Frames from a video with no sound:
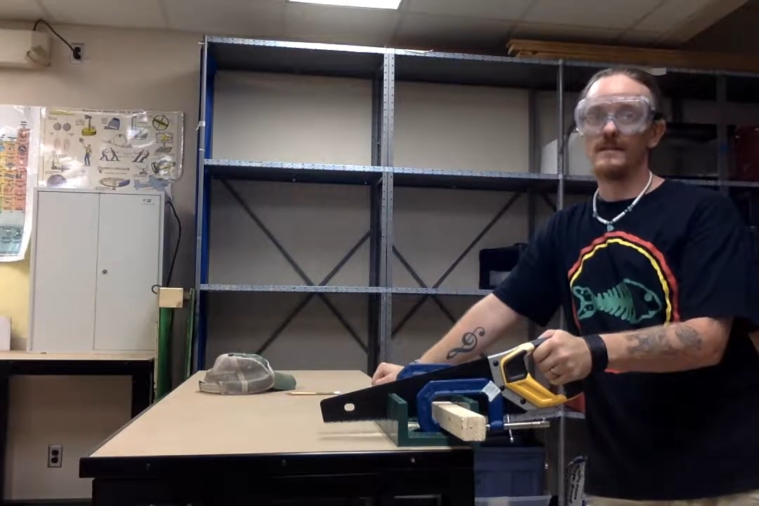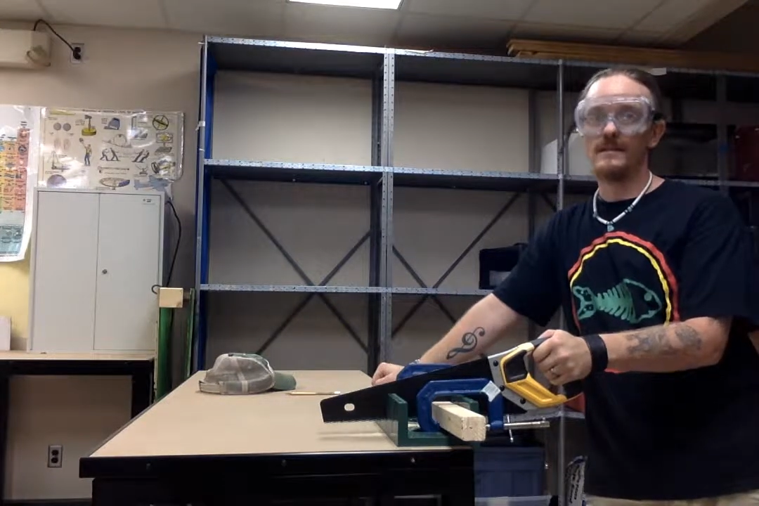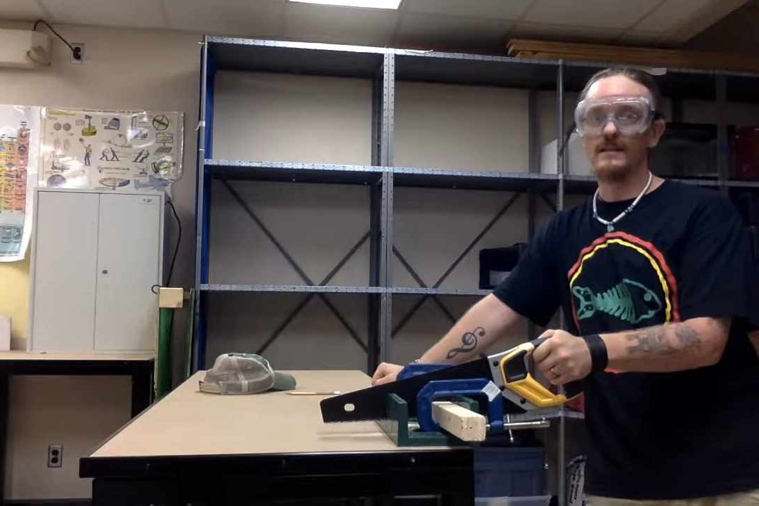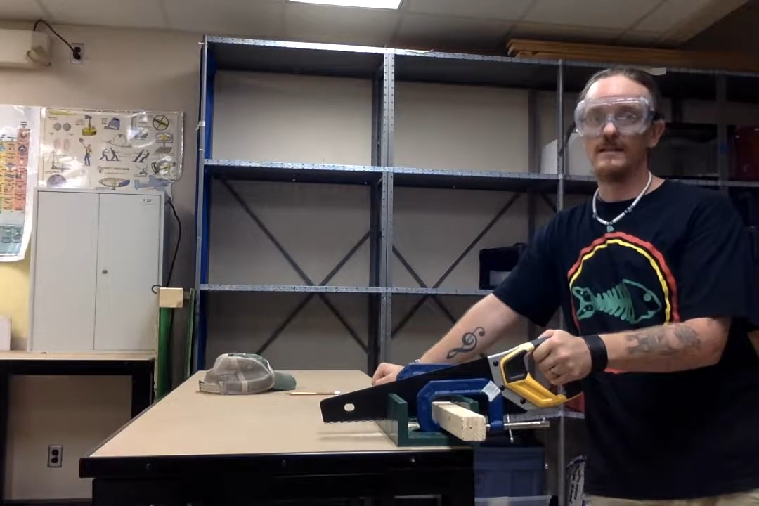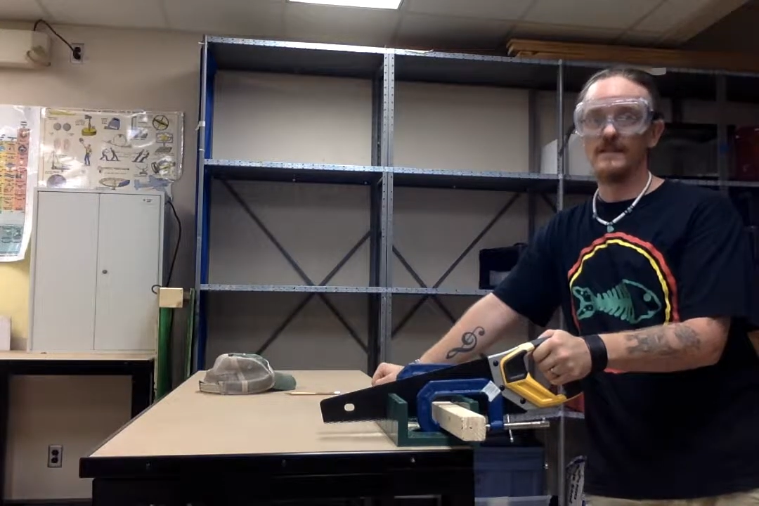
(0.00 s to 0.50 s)

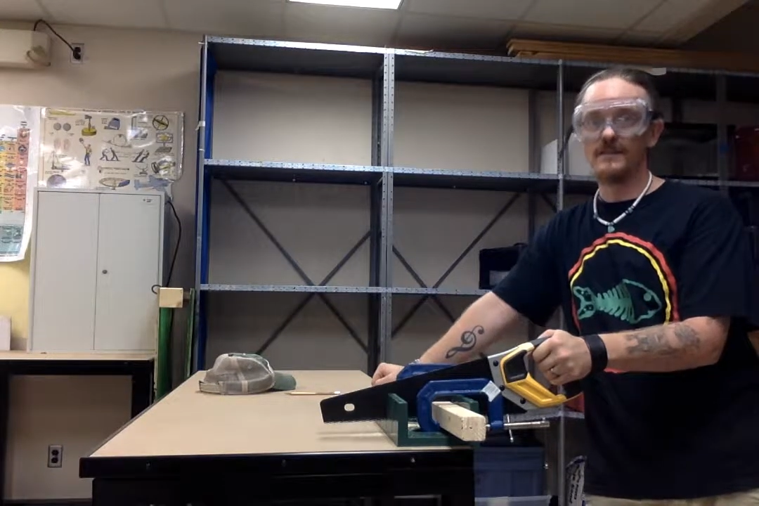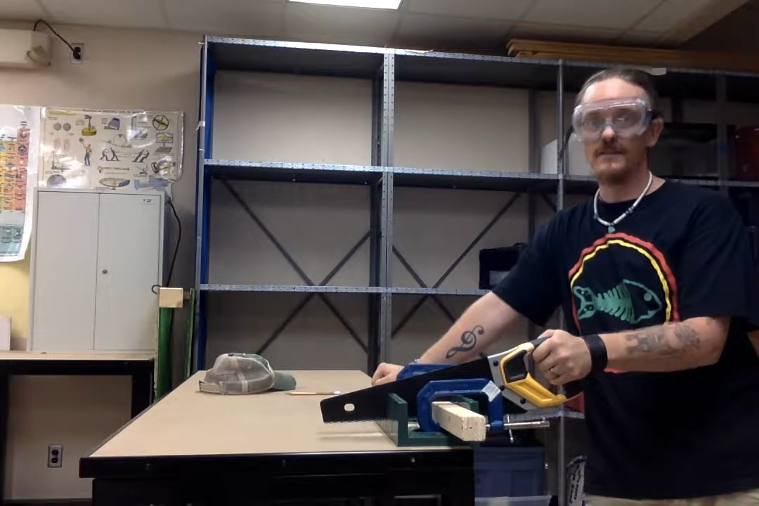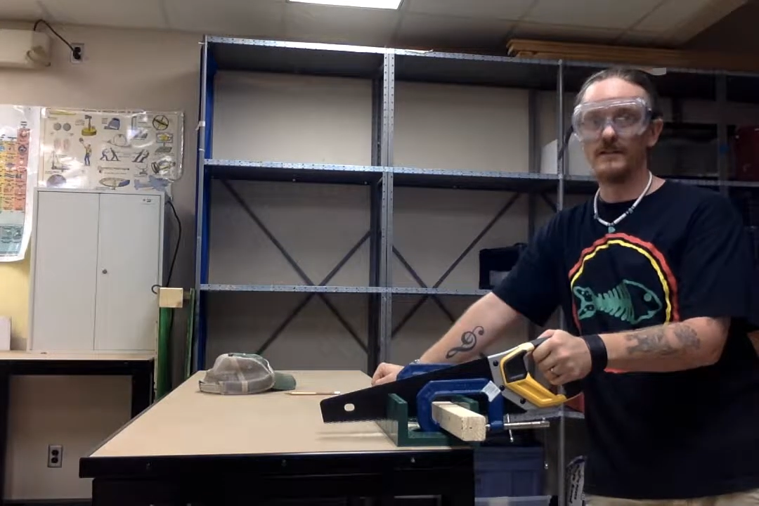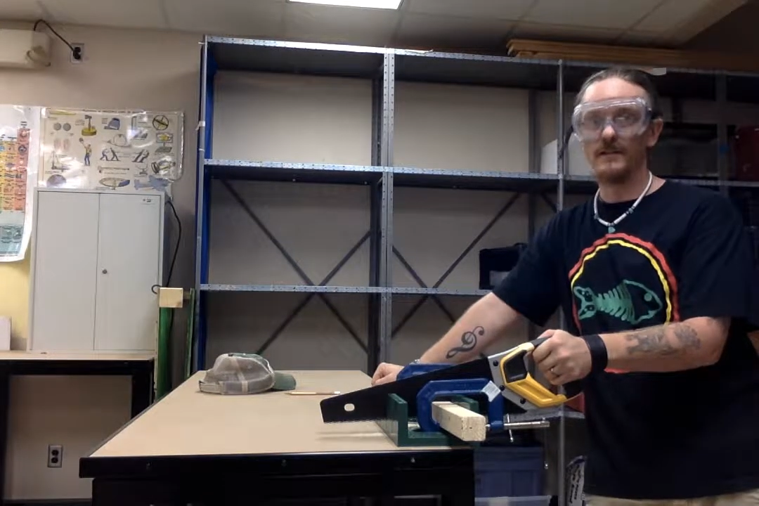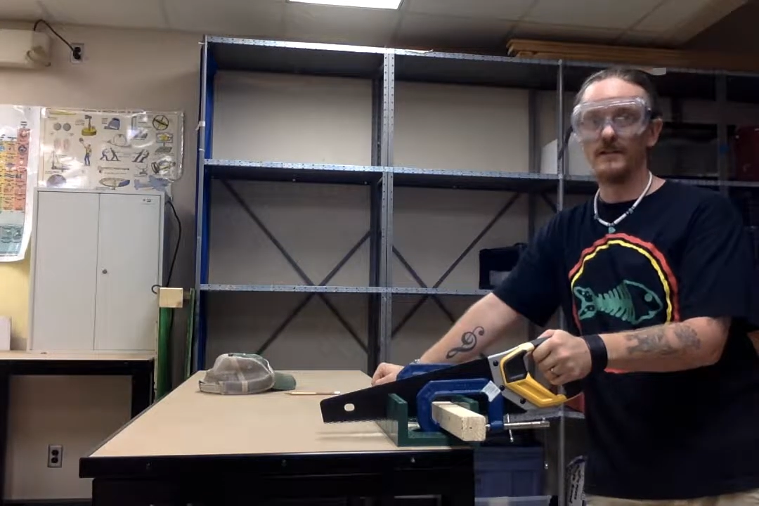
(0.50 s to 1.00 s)
the
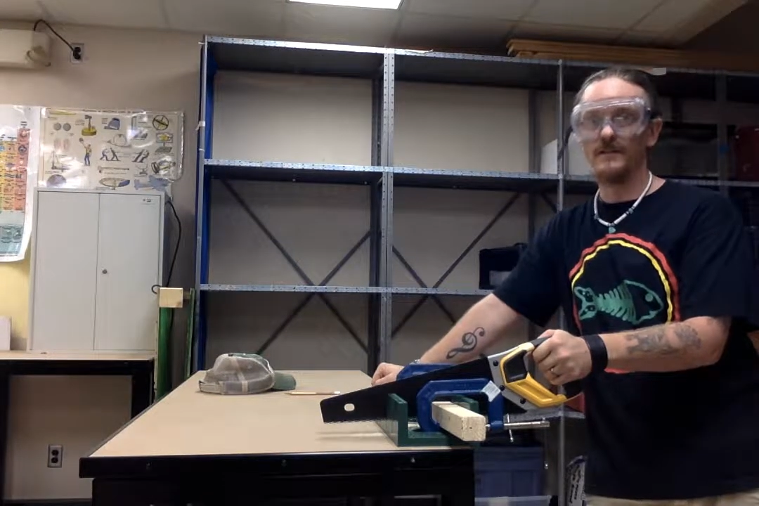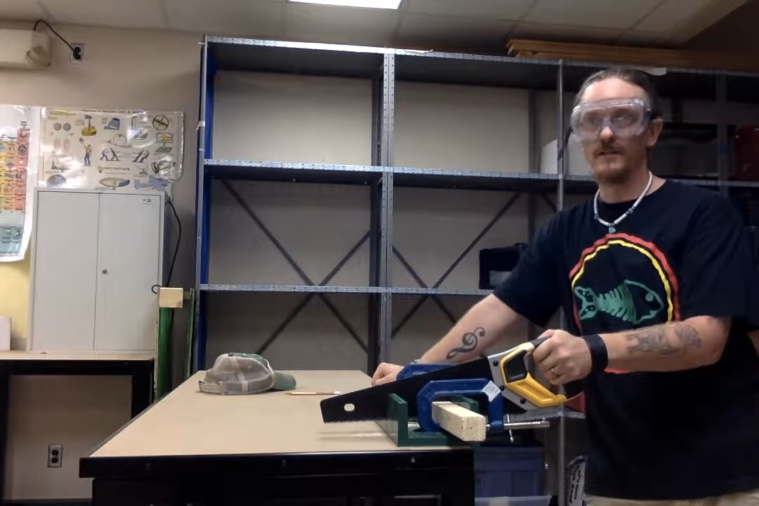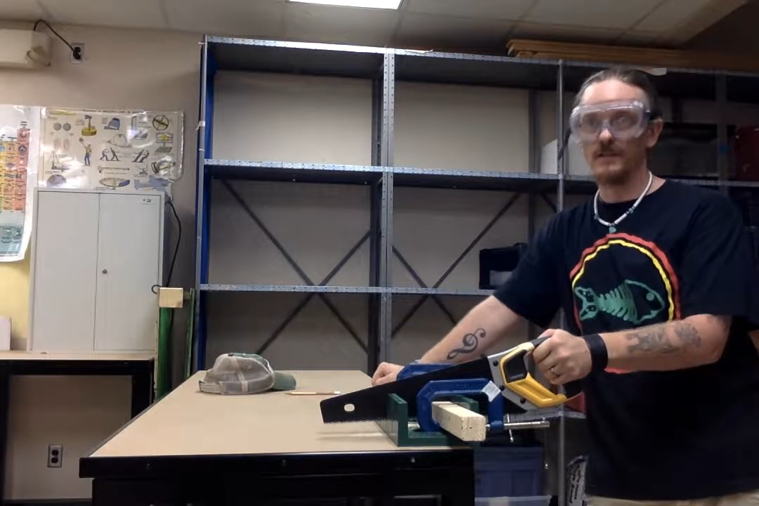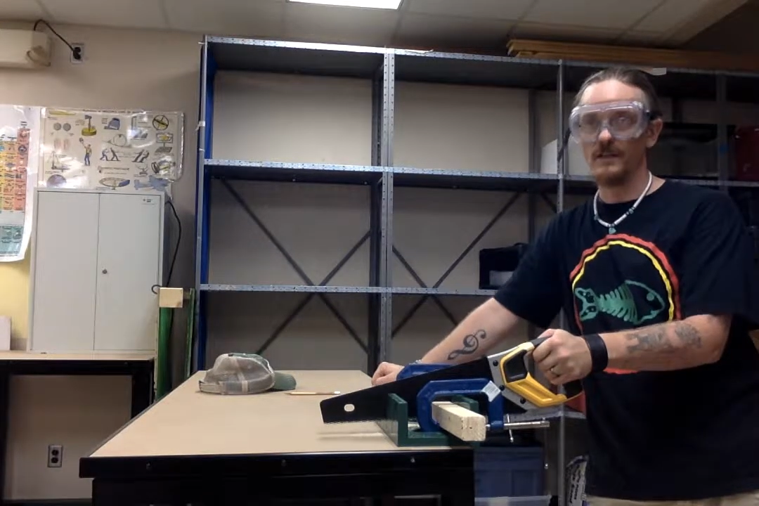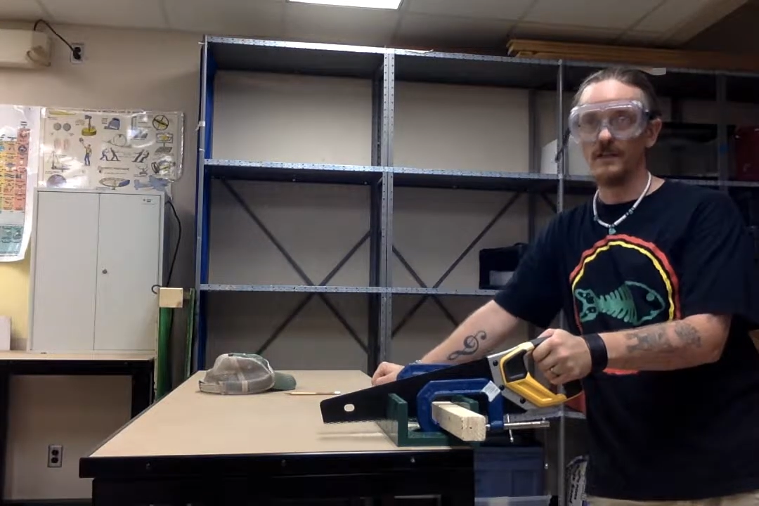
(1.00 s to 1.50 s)
safety gloves
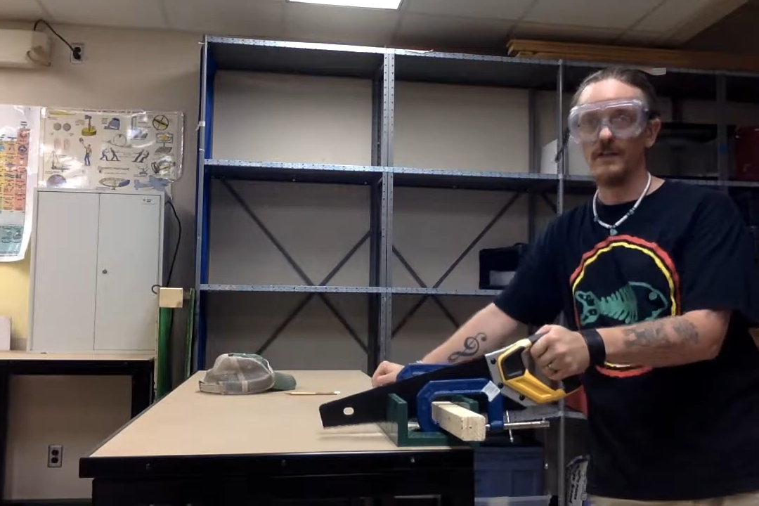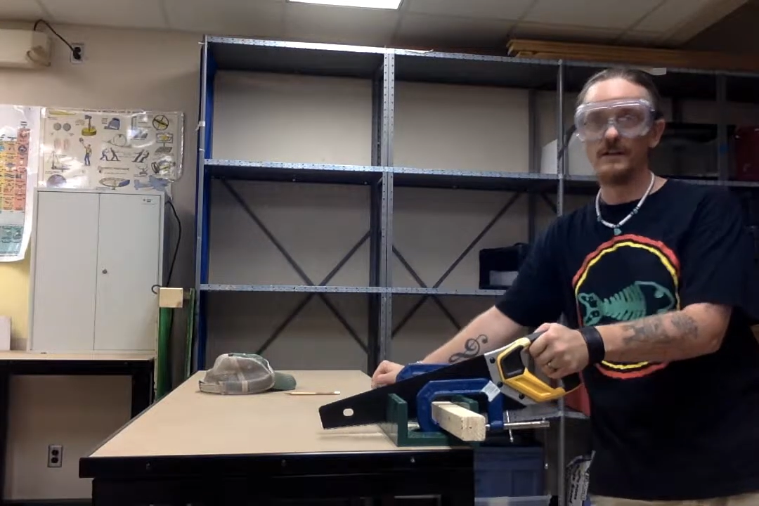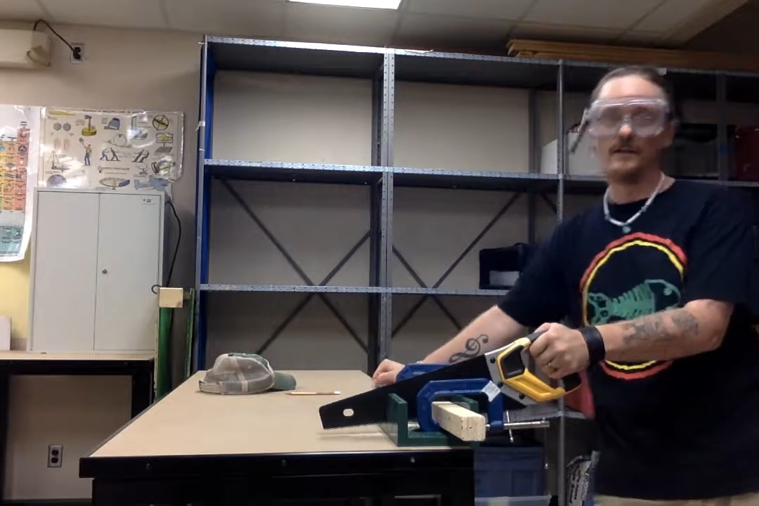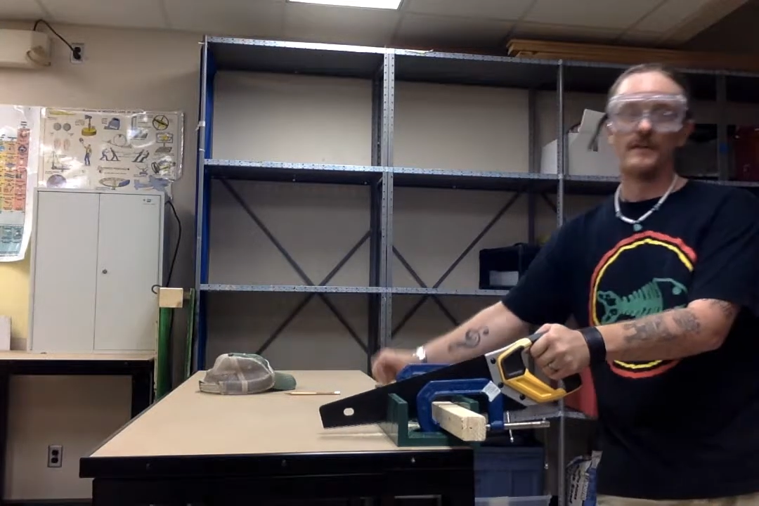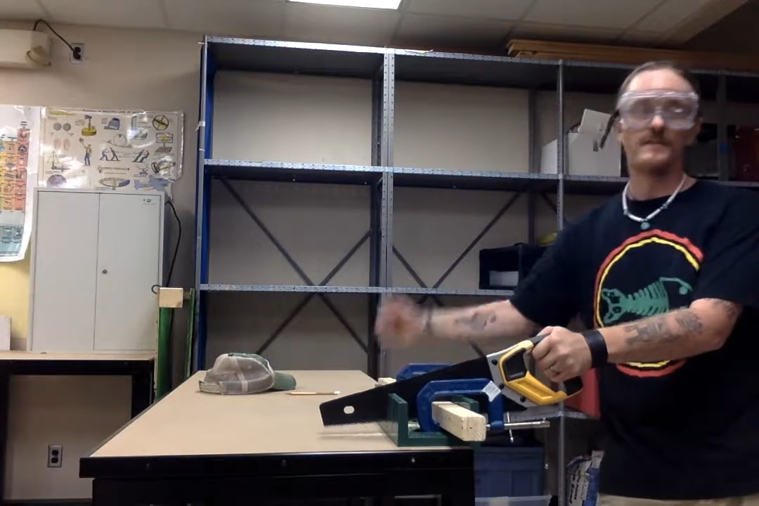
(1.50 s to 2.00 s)
or the
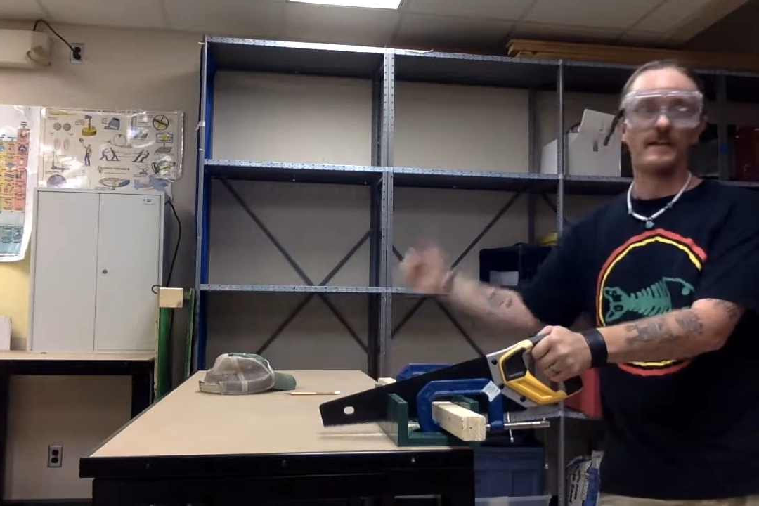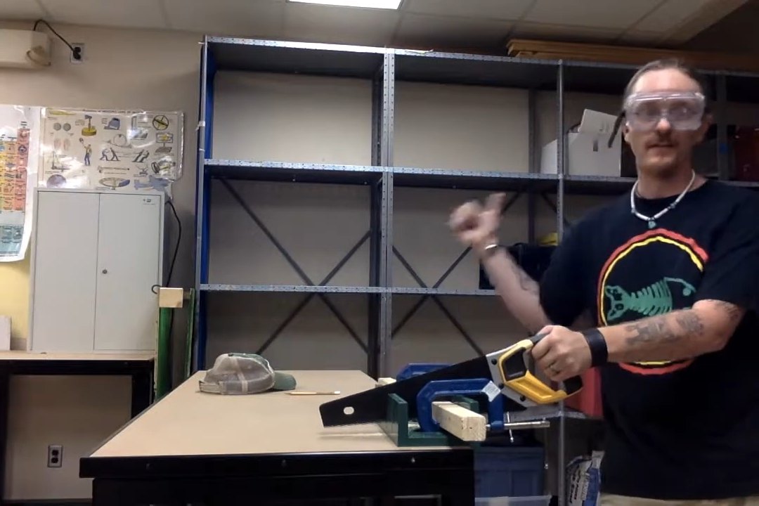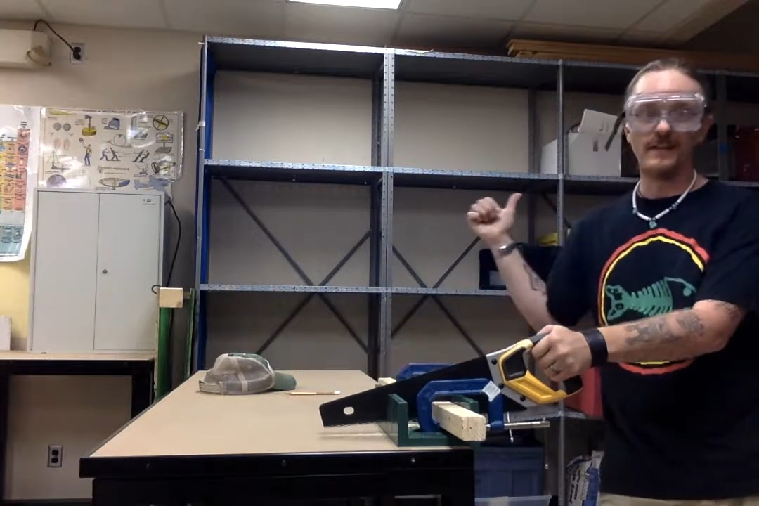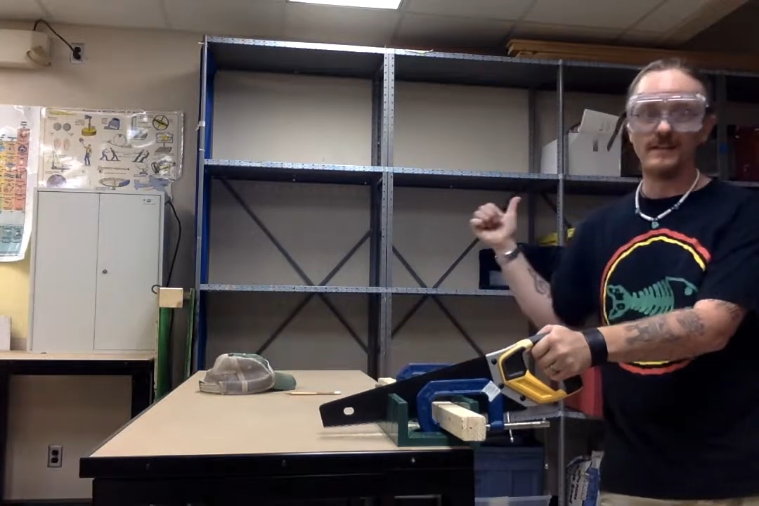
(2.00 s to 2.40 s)
gloves that are